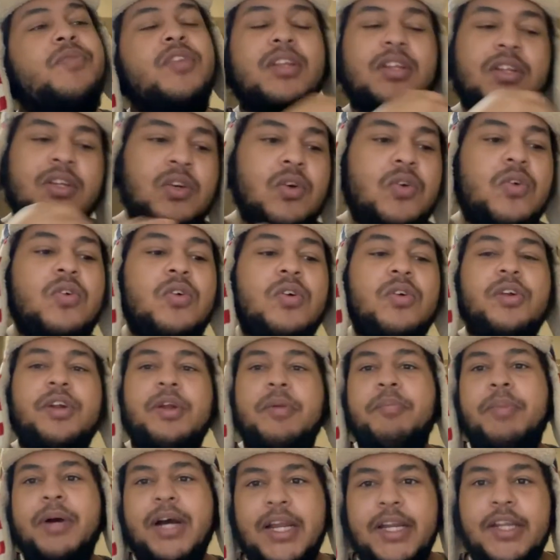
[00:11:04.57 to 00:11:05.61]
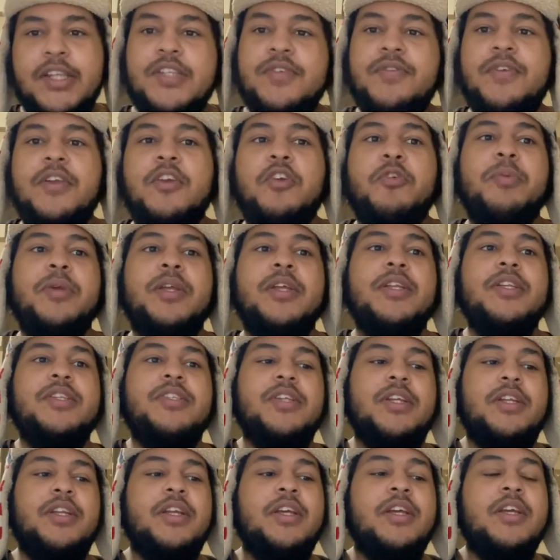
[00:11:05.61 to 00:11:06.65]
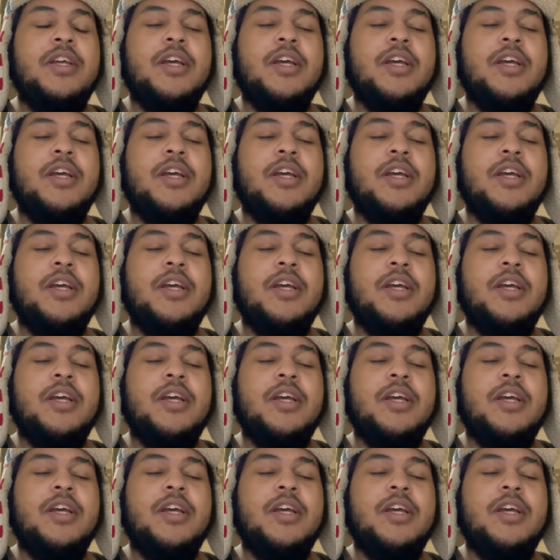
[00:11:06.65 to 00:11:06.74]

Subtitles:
gore and body disfigurement and